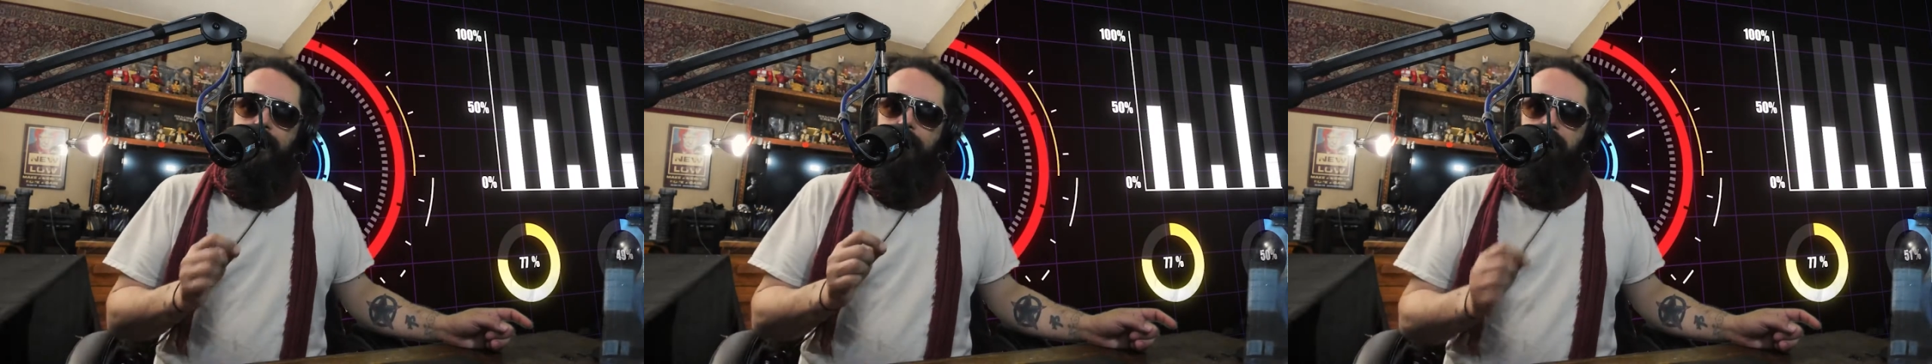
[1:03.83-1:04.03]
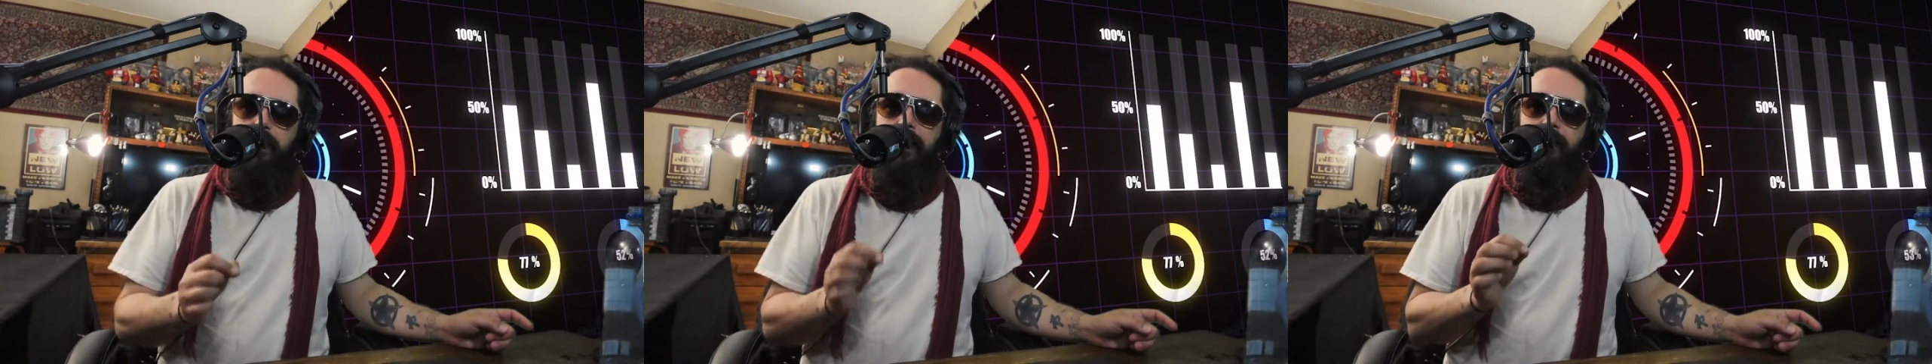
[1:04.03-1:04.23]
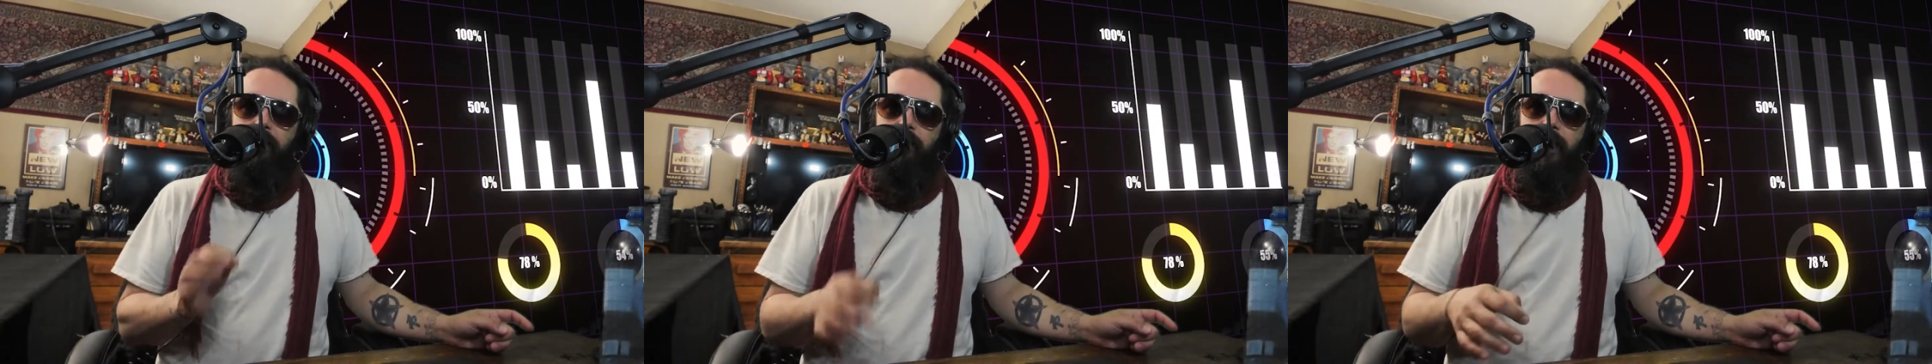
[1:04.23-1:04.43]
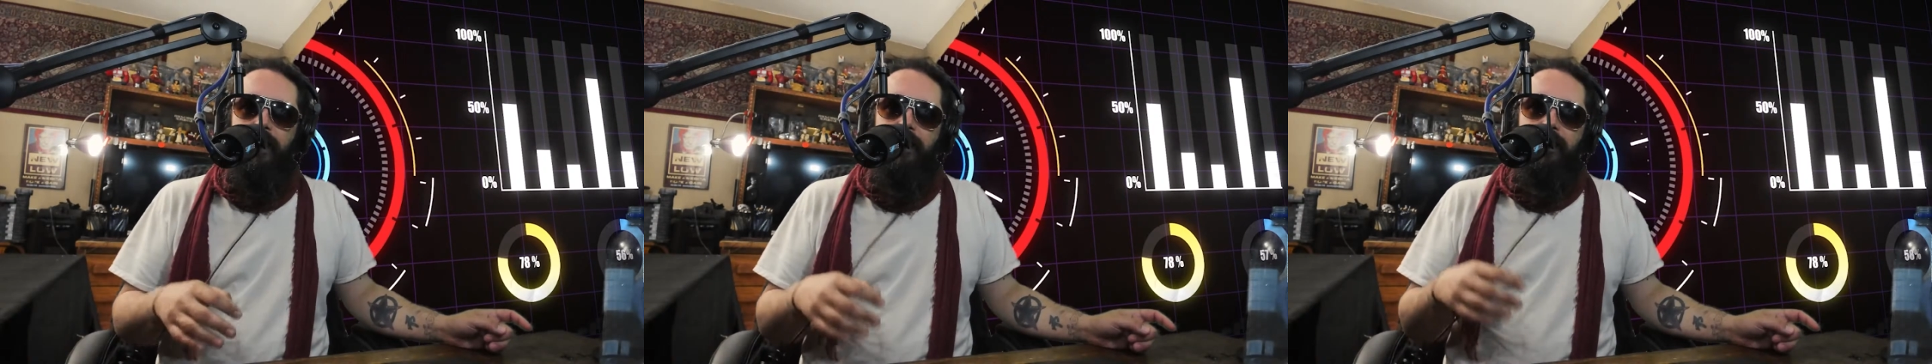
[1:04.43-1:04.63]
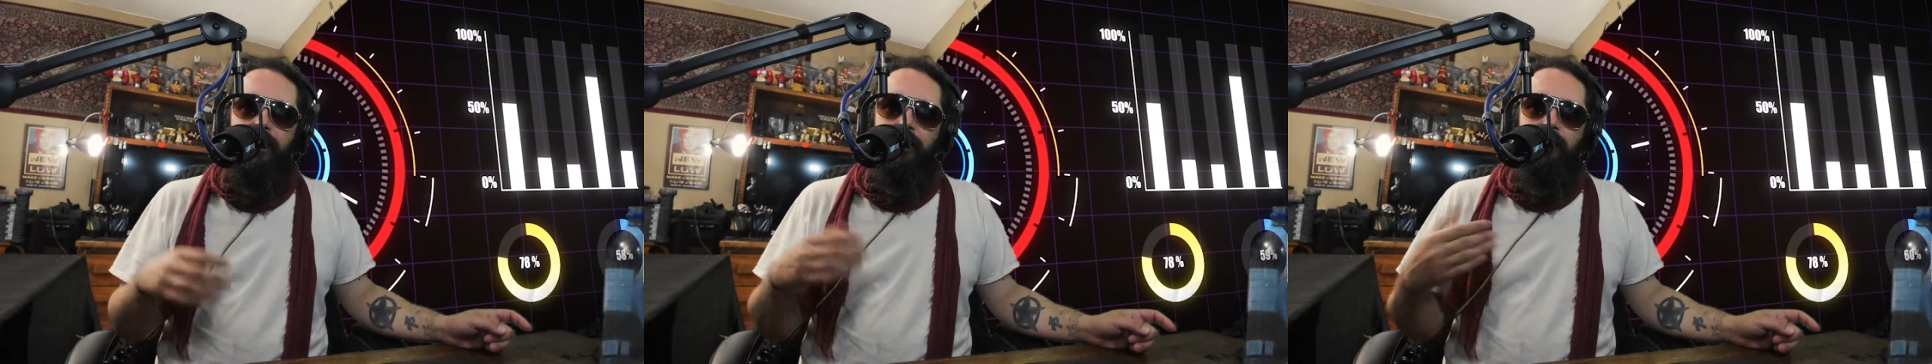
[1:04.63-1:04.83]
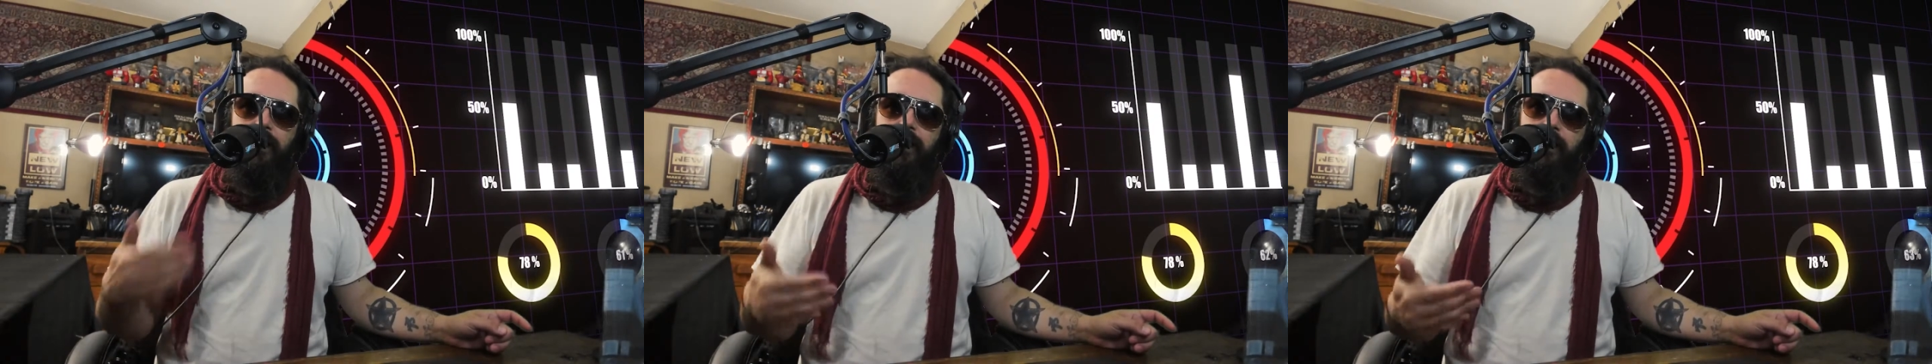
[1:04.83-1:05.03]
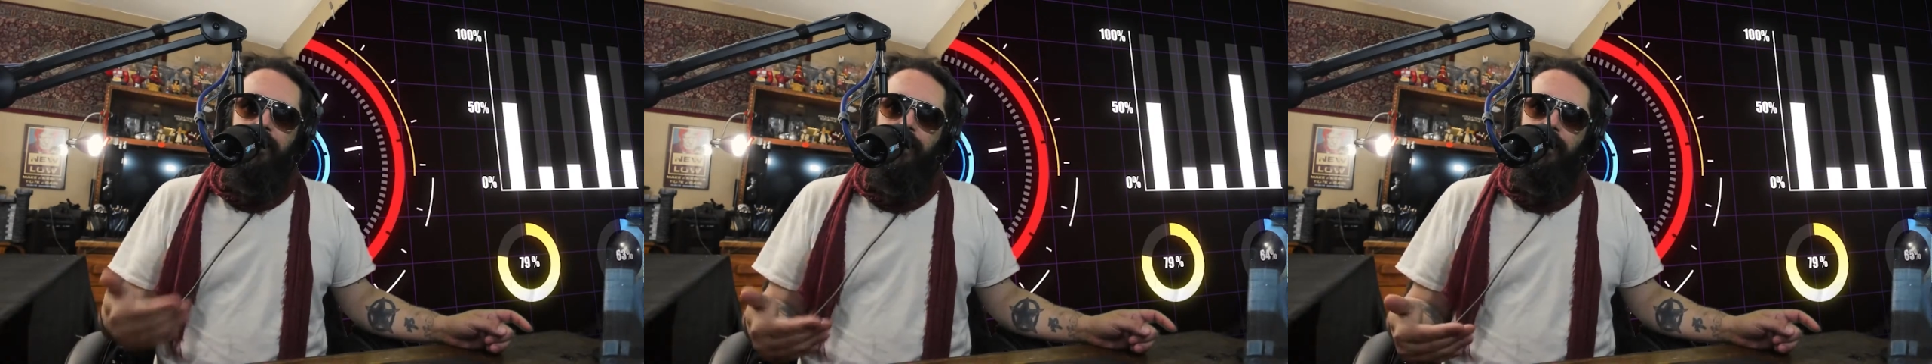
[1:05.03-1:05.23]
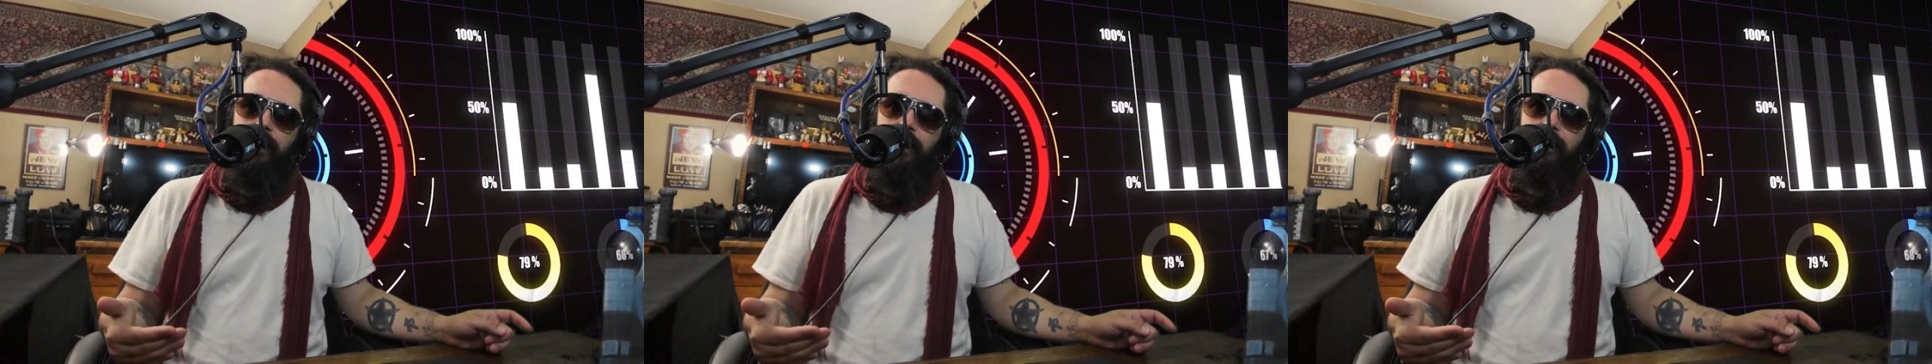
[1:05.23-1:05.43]
best way to treat a
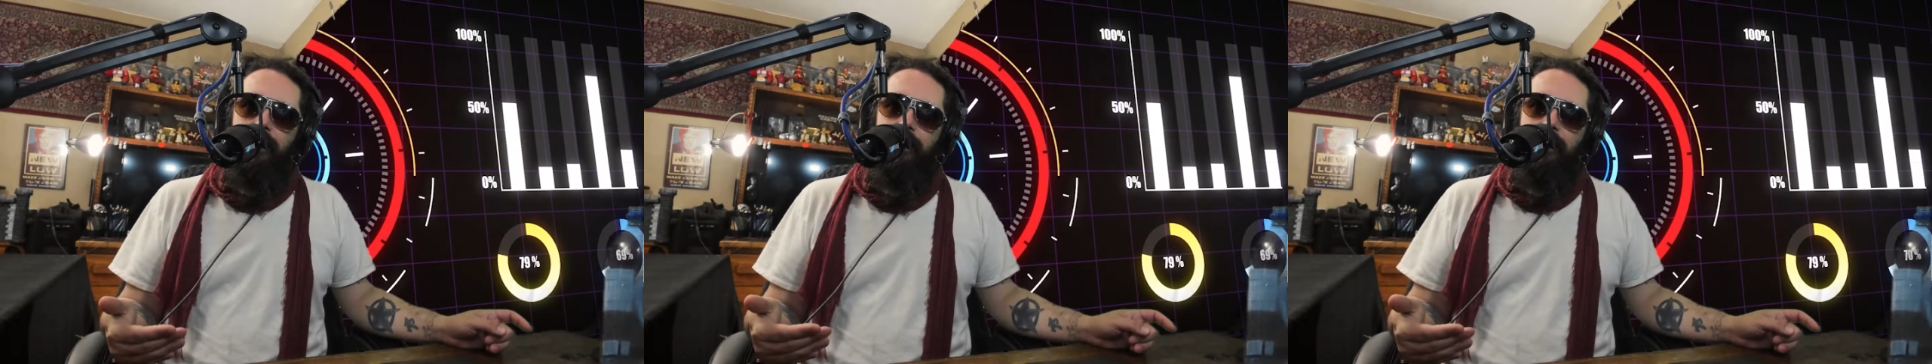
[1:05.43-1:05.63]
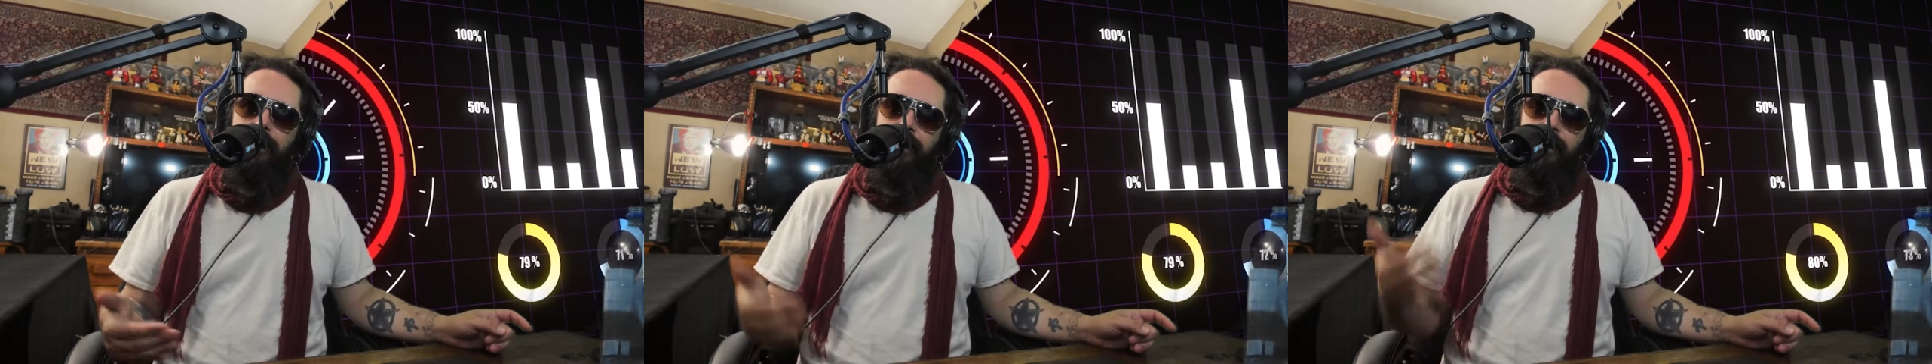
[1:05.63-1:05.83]
channel like this.